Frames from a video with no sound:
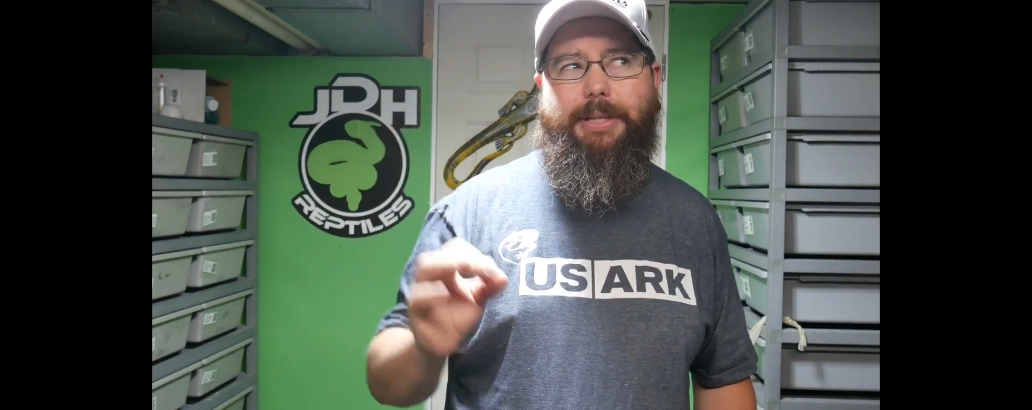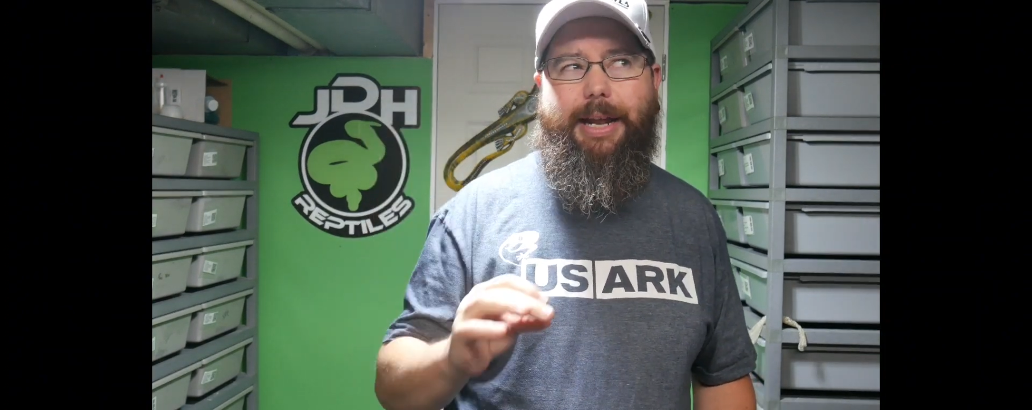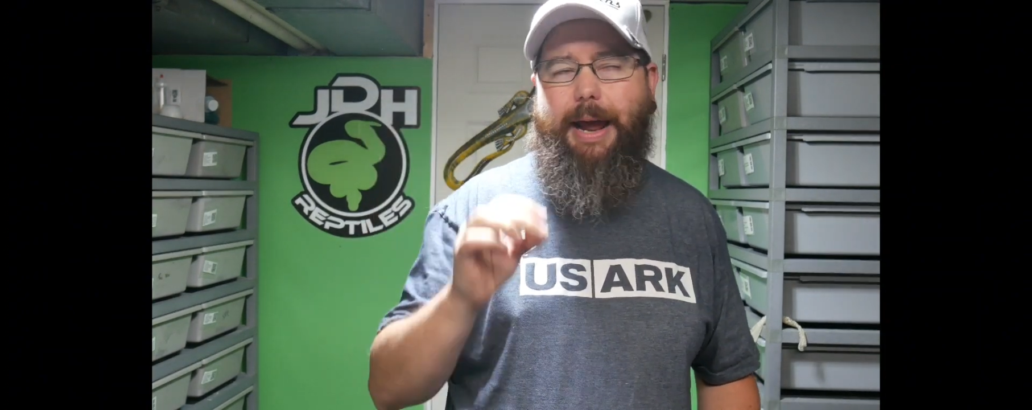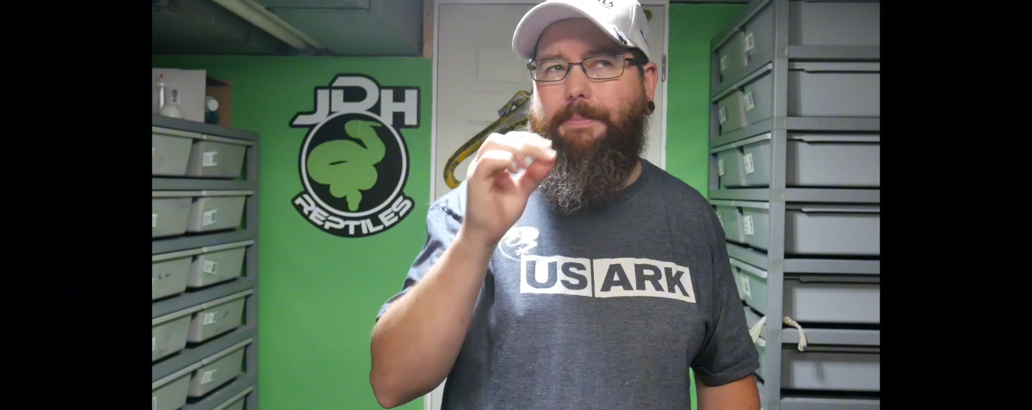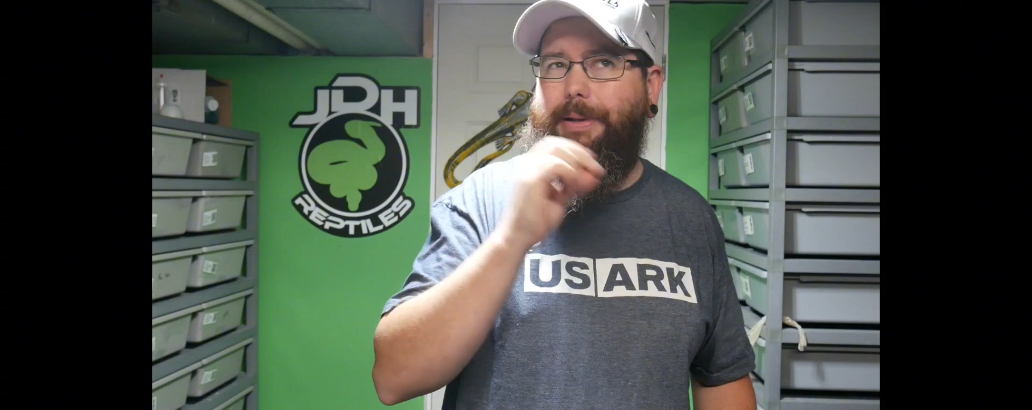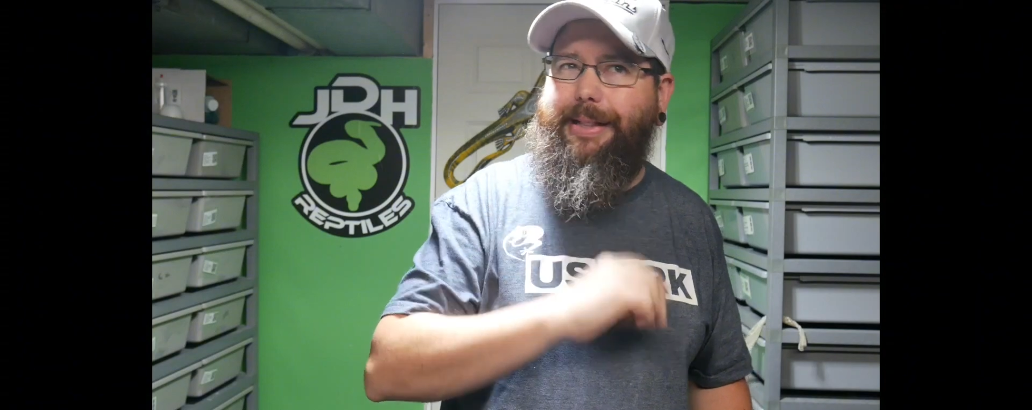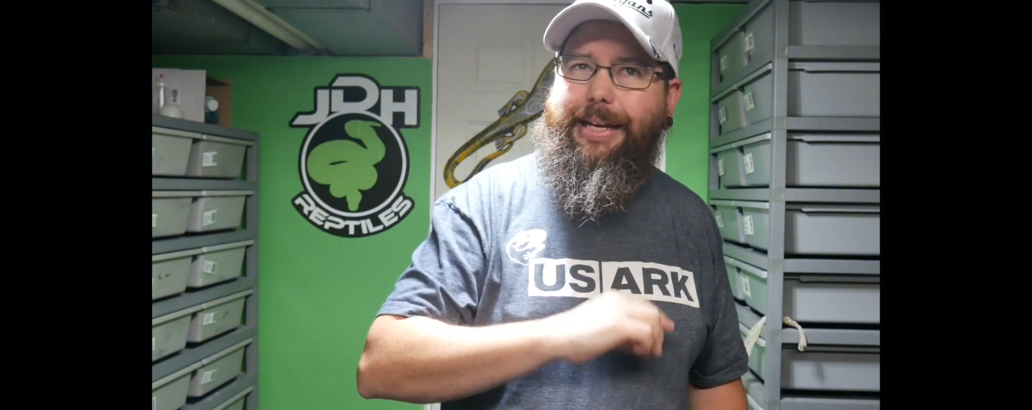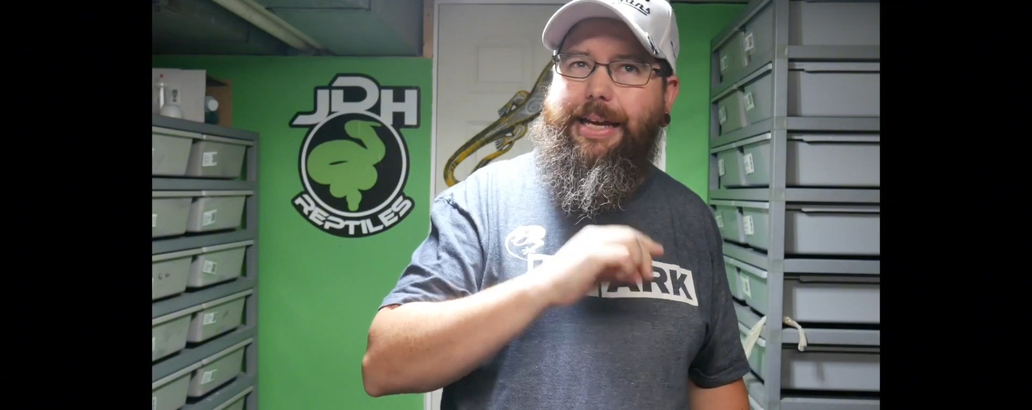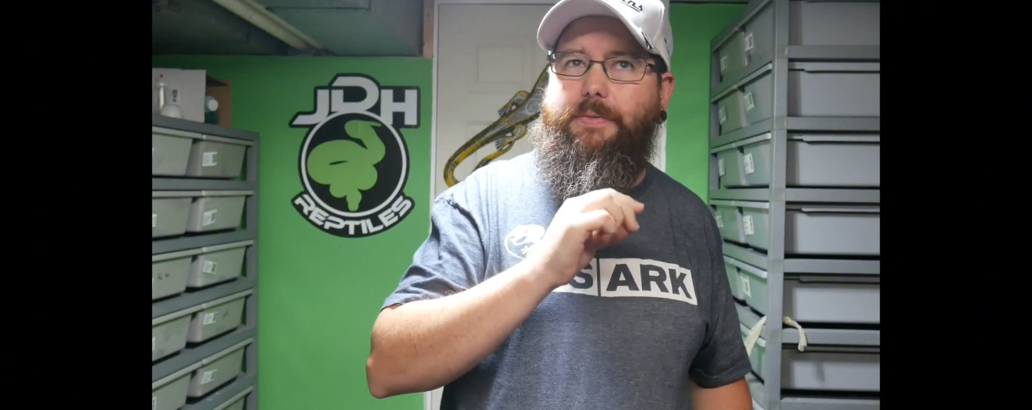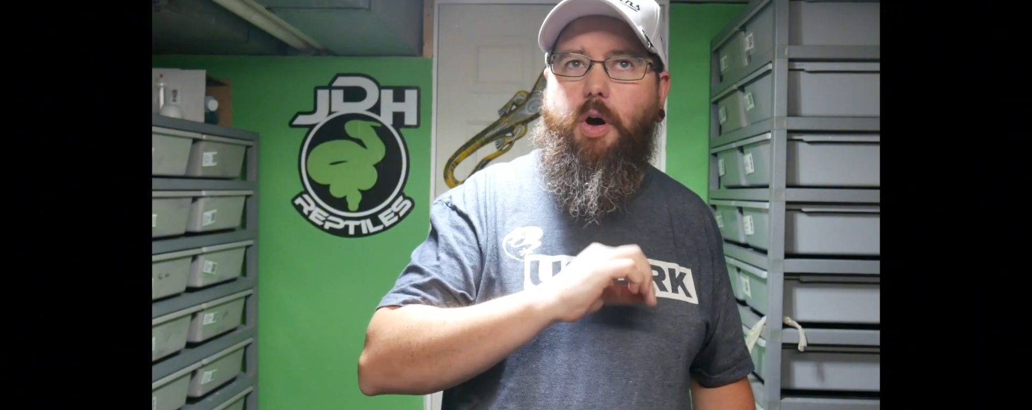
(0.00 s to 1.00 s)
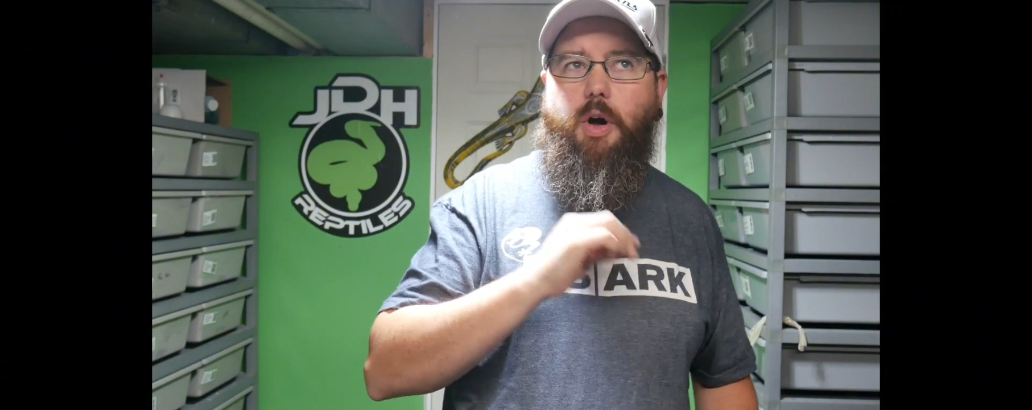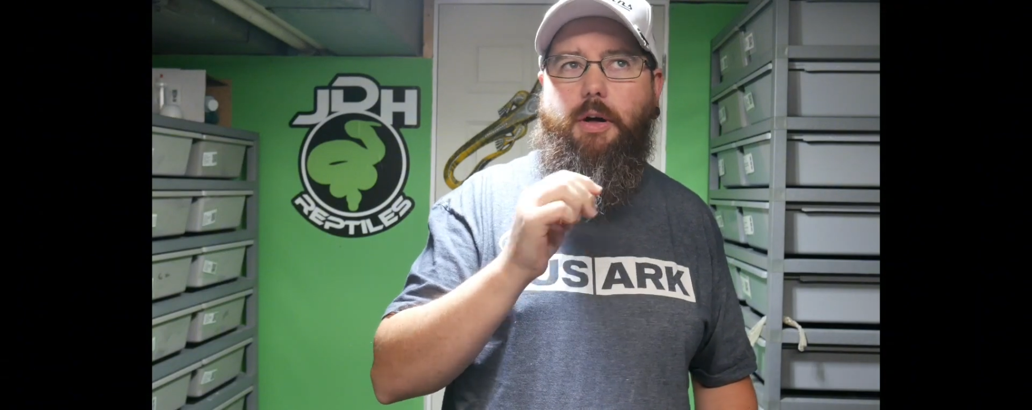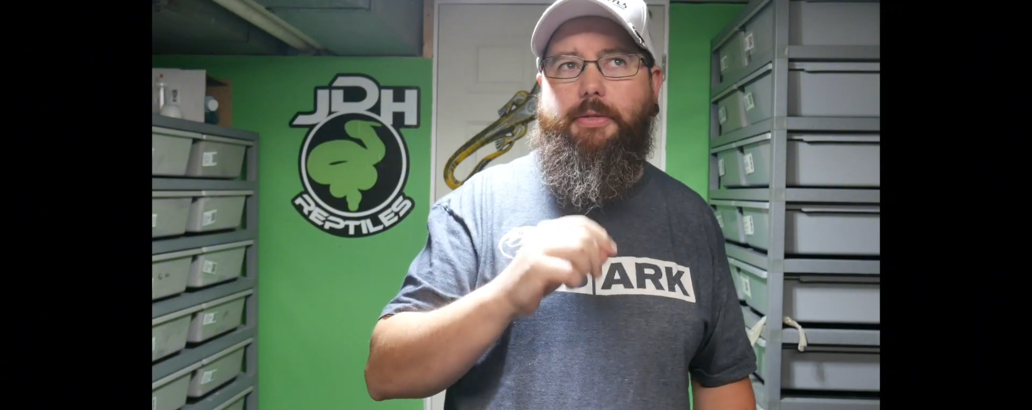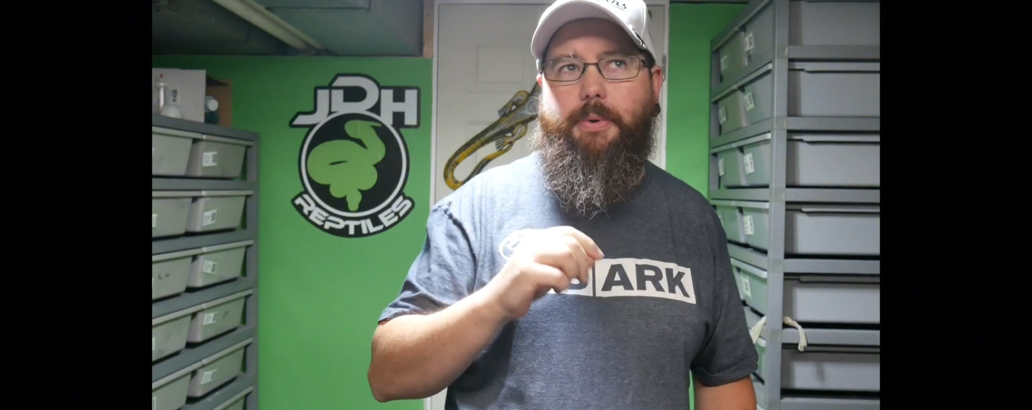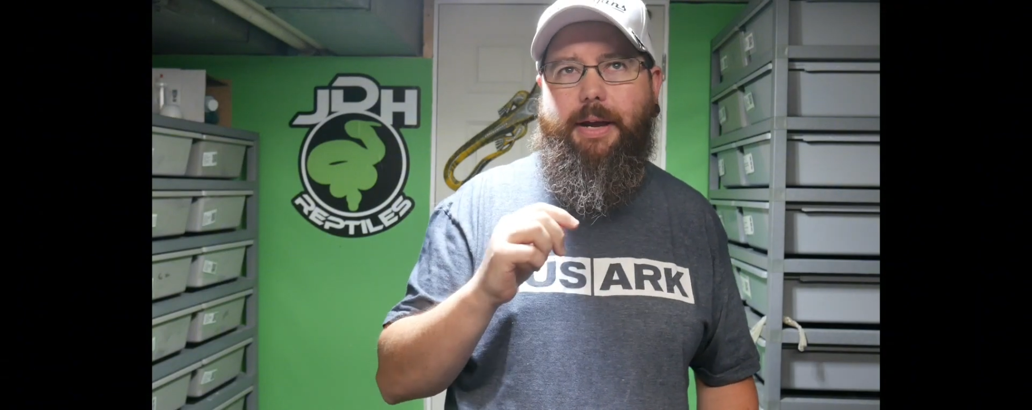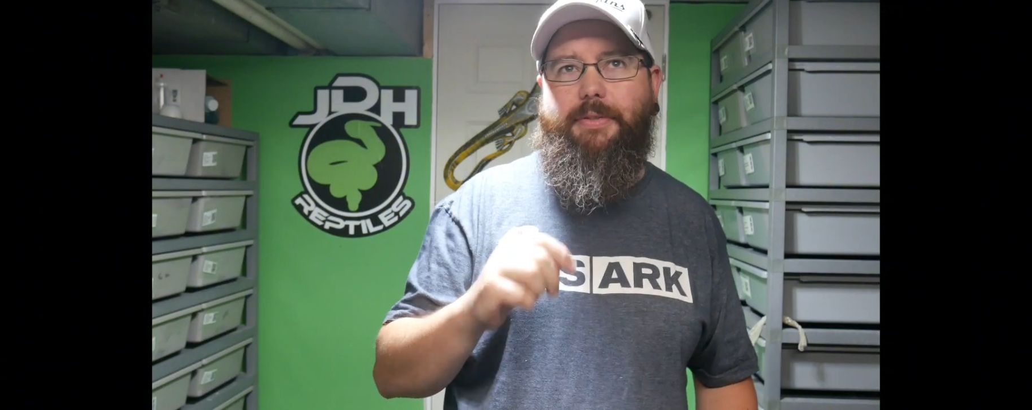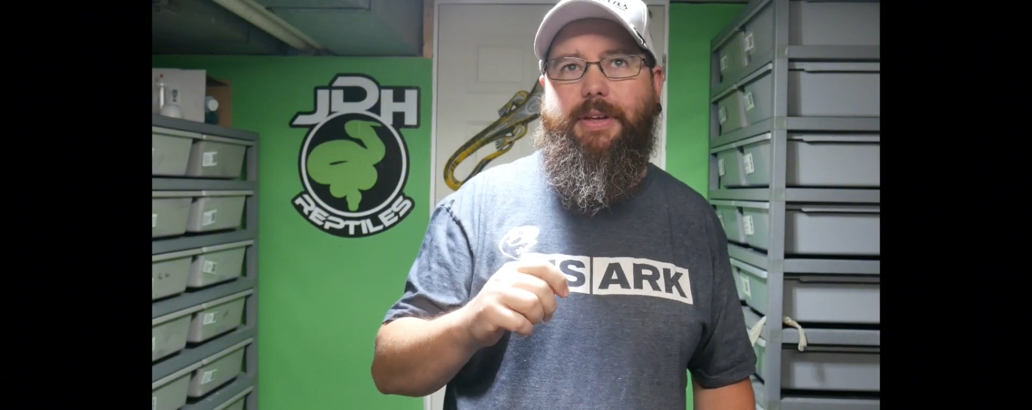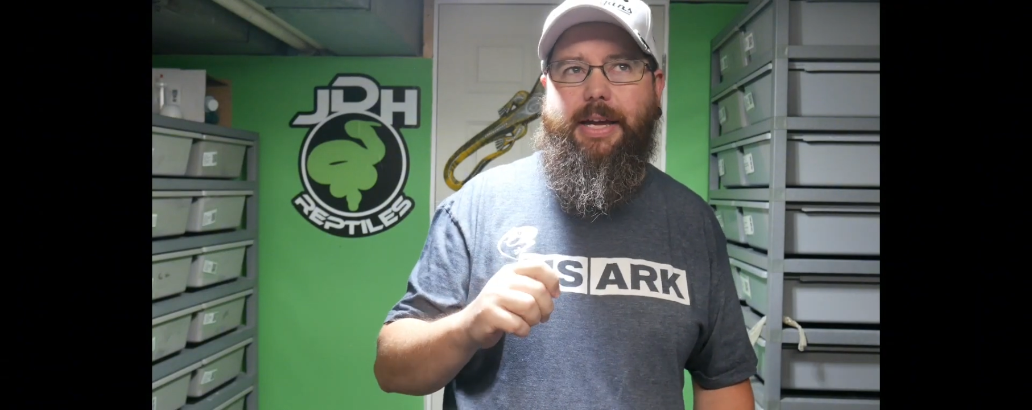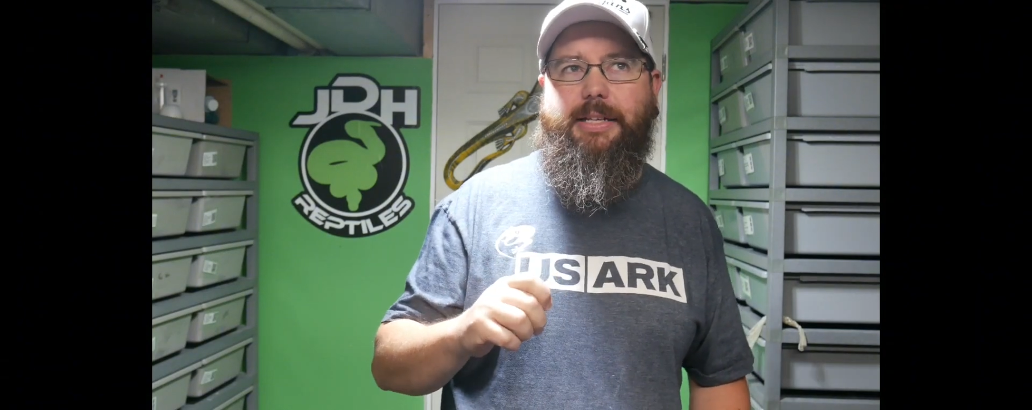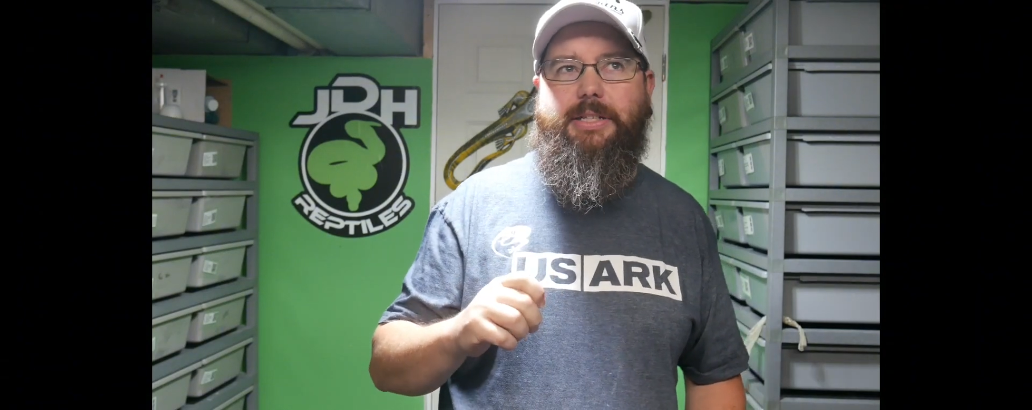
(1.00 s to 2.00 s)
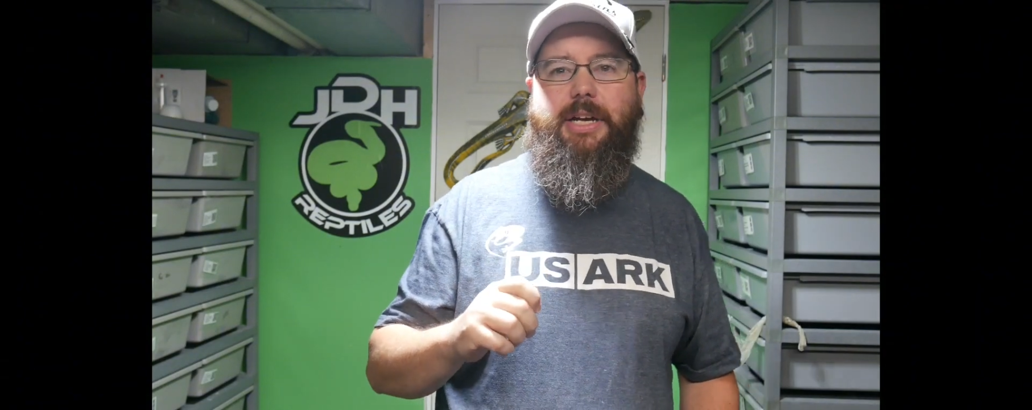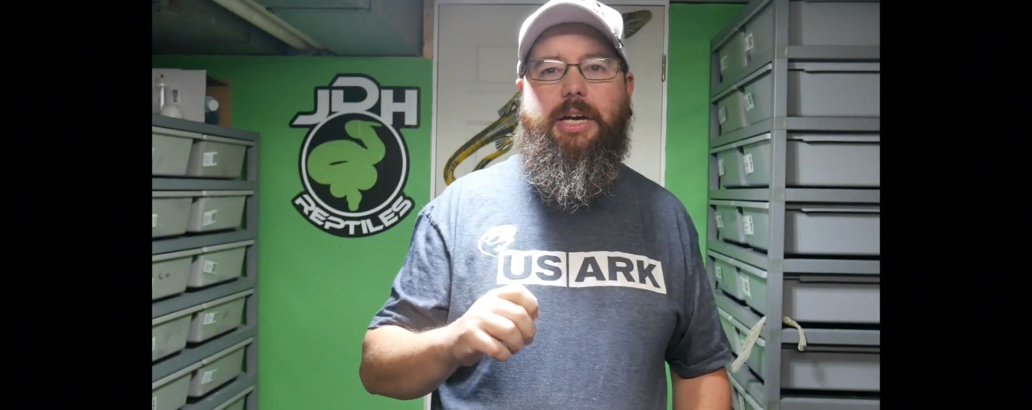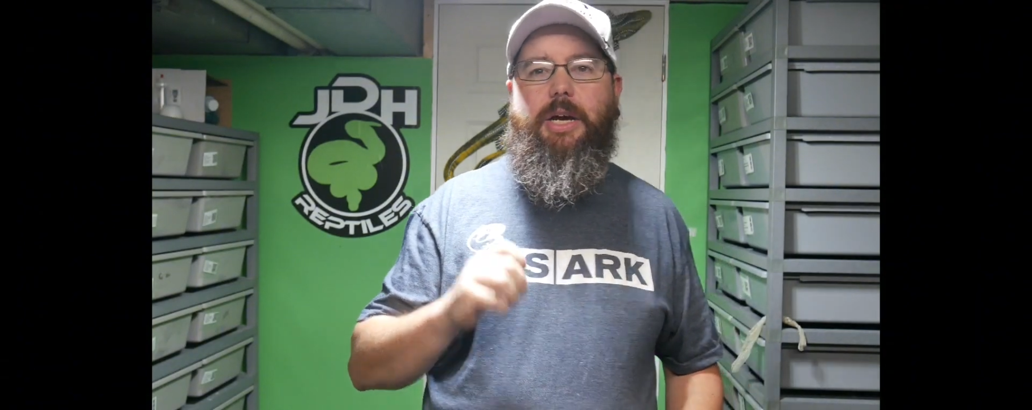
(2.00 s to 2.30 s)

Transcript: and I believe all three of these